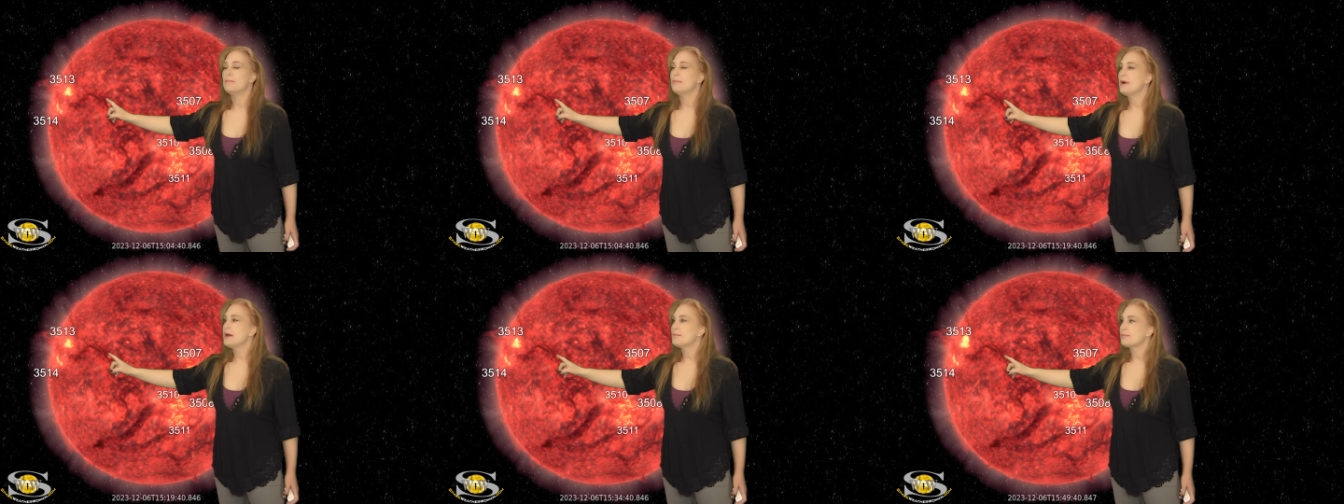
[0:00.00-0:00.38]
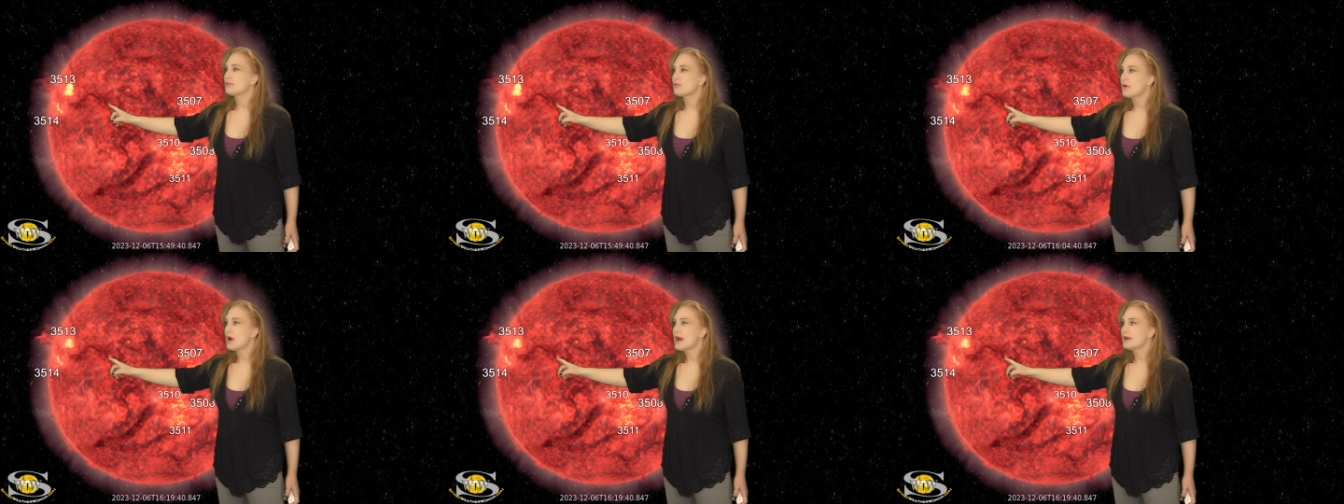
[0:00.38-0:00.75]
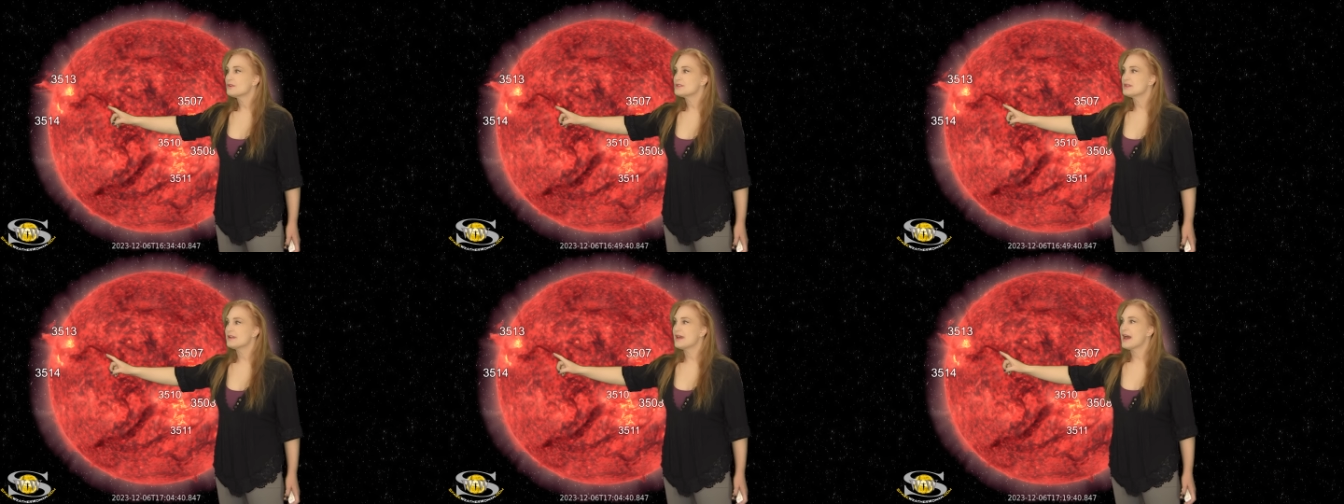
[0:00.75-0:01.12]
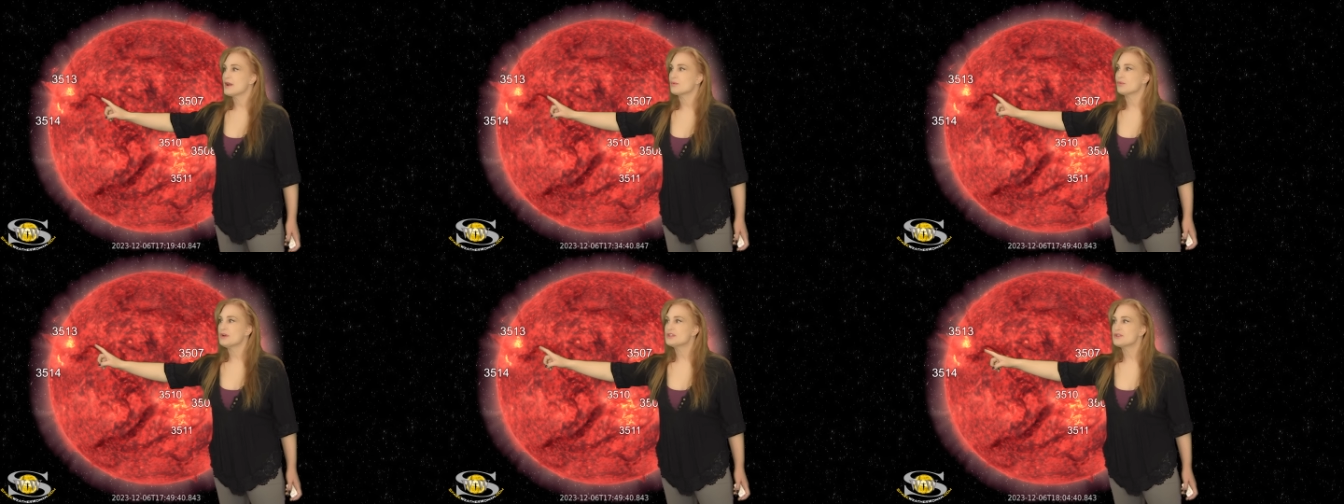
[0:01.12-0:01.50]
but prior to
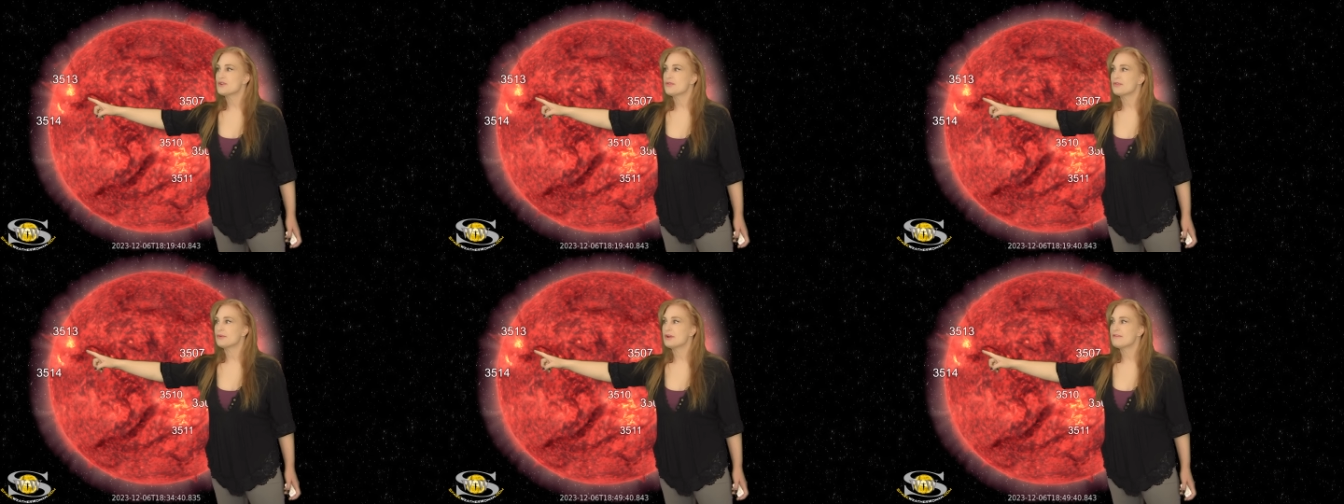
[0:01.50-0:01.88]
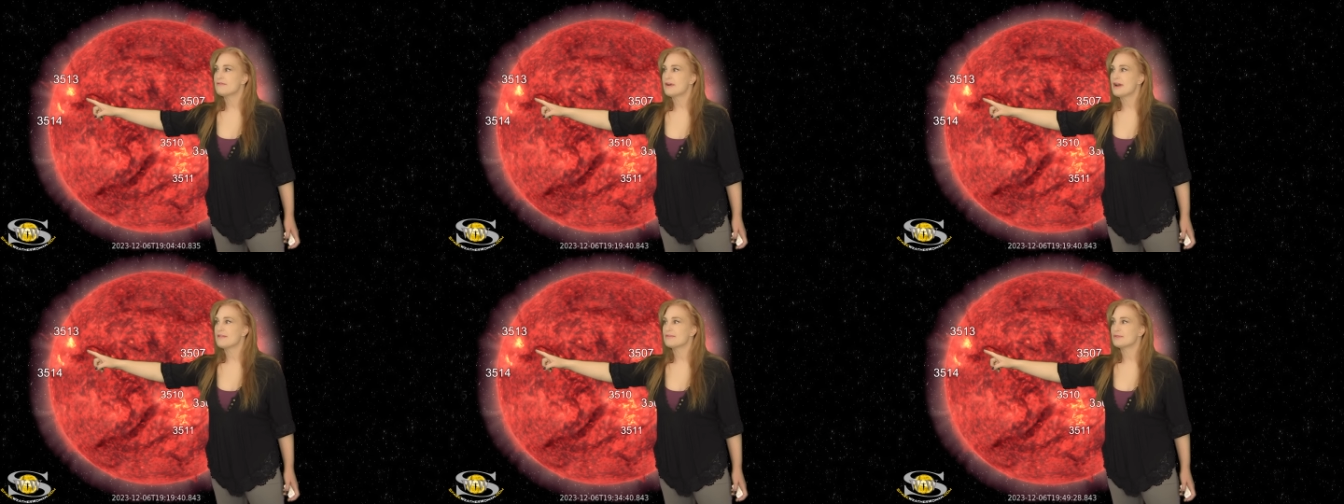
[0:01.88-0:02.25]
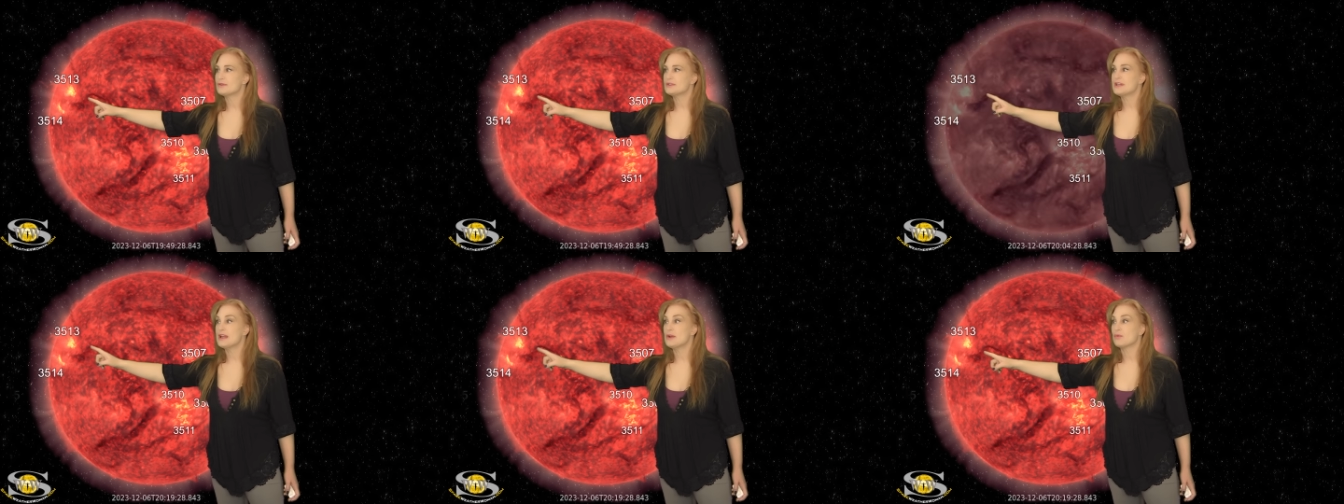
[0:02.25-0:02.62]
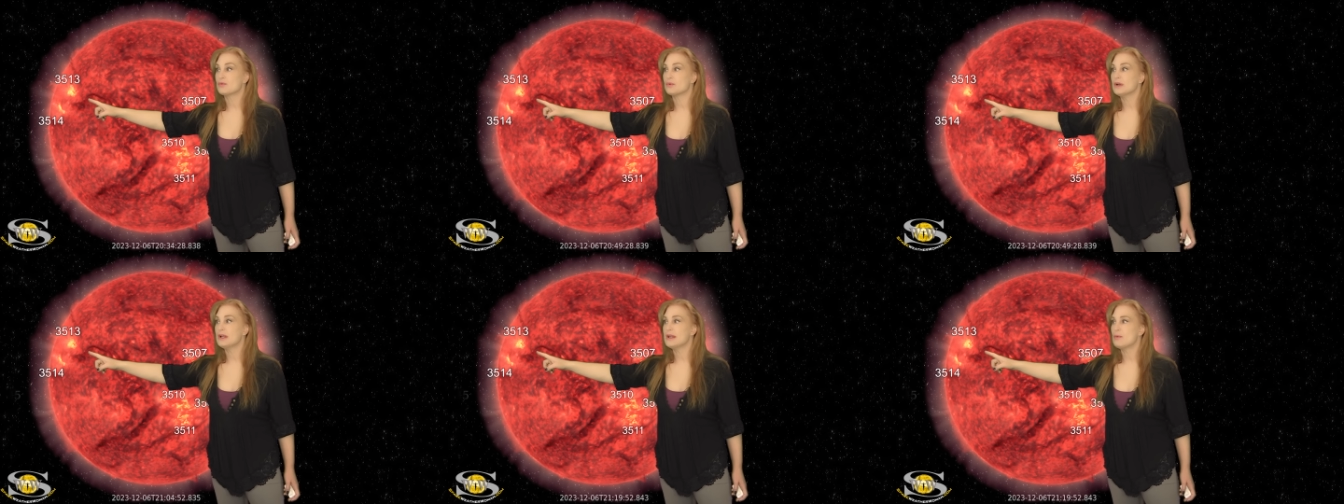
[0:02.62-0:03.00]
that, Region
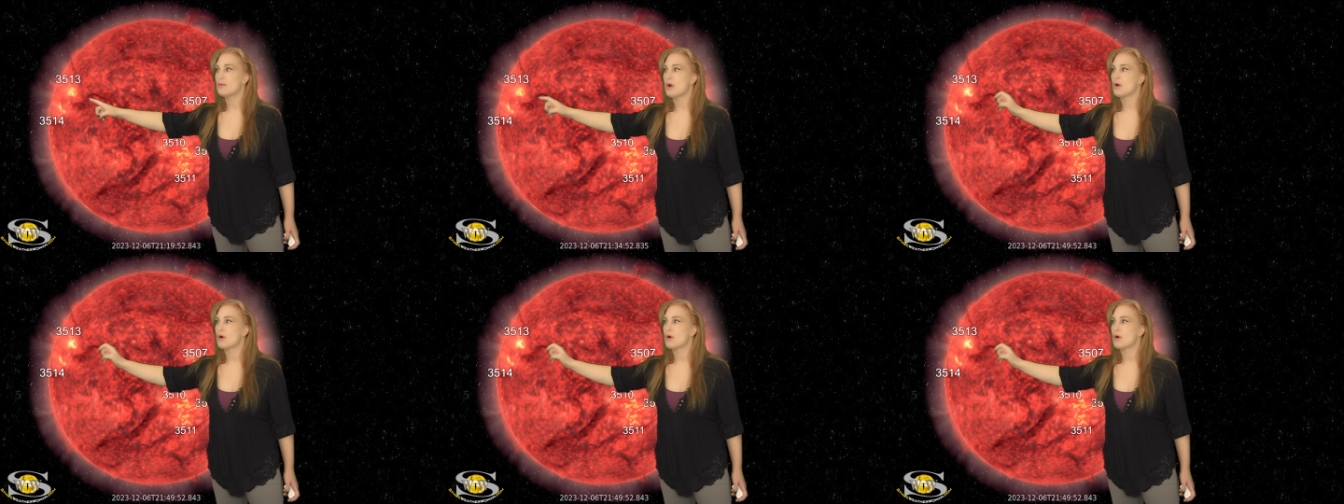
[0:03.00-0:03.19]
3513 really